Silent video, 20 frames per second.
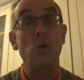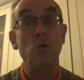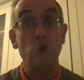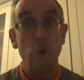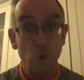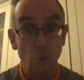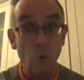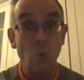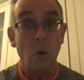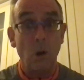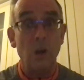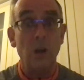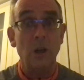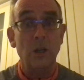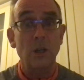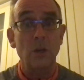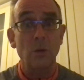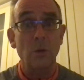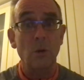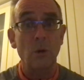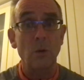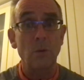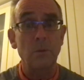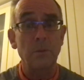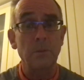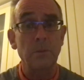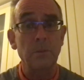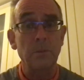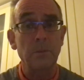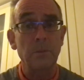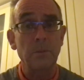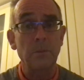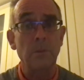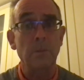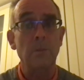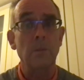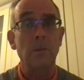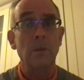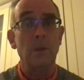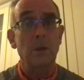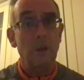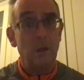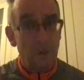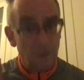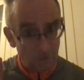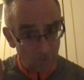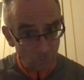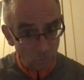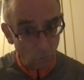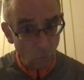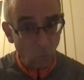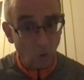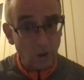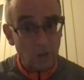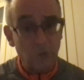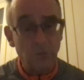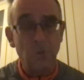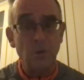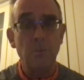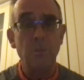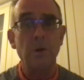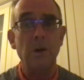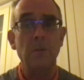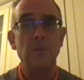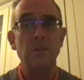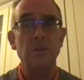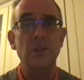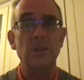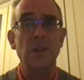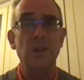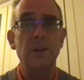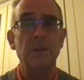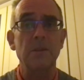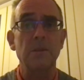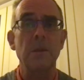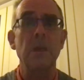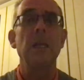you work on your own, work through the problem set.